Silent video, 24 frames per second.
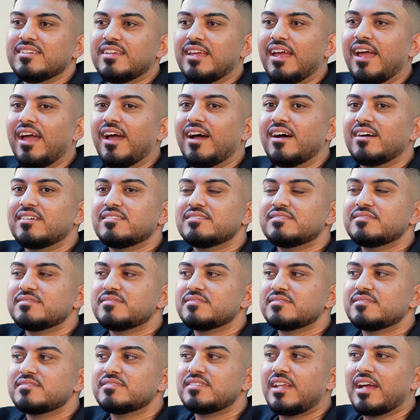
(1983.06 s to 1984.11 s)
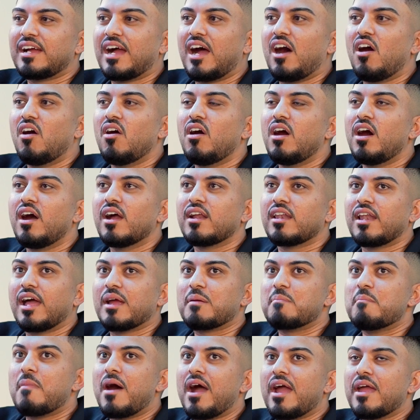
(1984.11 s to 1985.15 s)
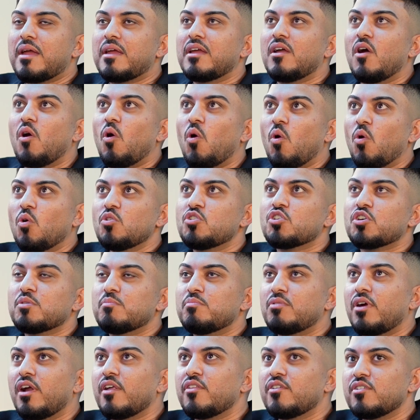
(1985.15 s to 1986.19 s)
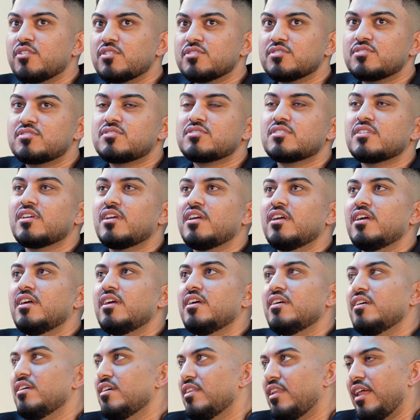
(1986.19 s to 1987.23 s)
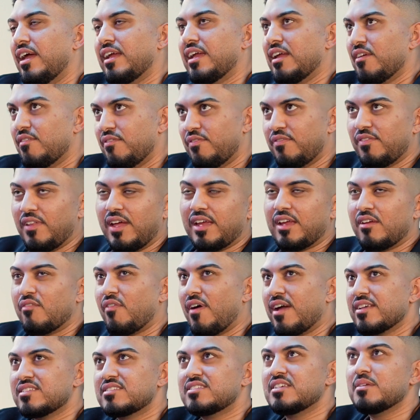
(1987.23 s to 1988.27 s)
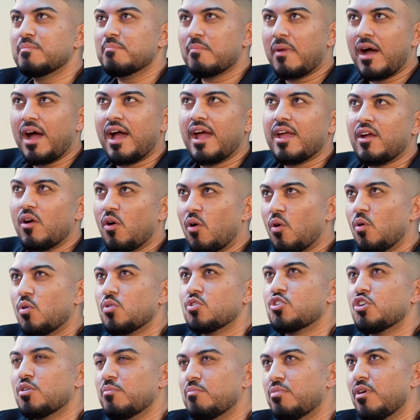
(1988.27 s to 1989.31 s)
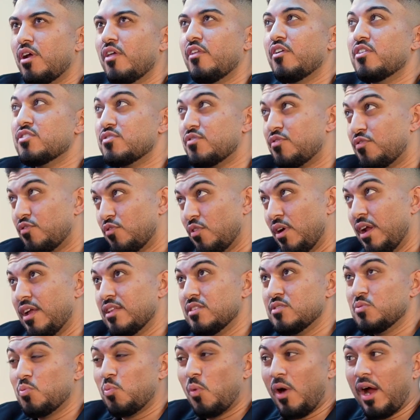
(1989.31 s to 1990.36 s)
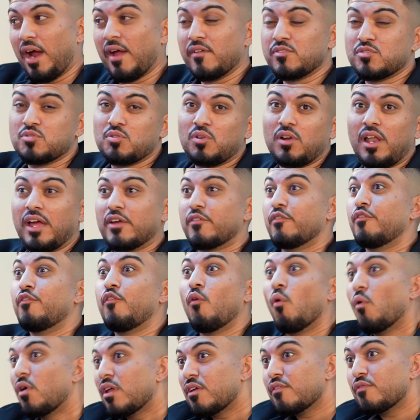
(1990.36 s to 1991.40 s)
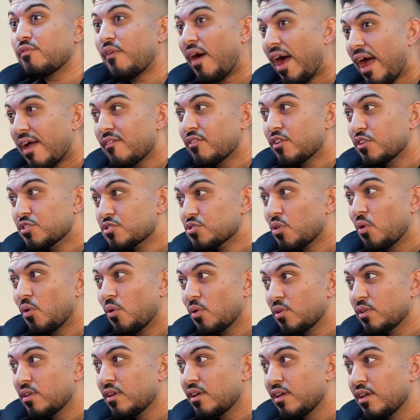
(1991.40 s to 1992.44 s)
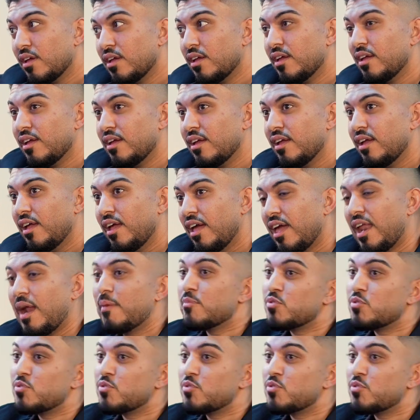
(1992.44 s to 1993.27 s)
Yeah. Like I'll hug like my older brothers. Like if I see my older brother's friends' wives are like 45 years old and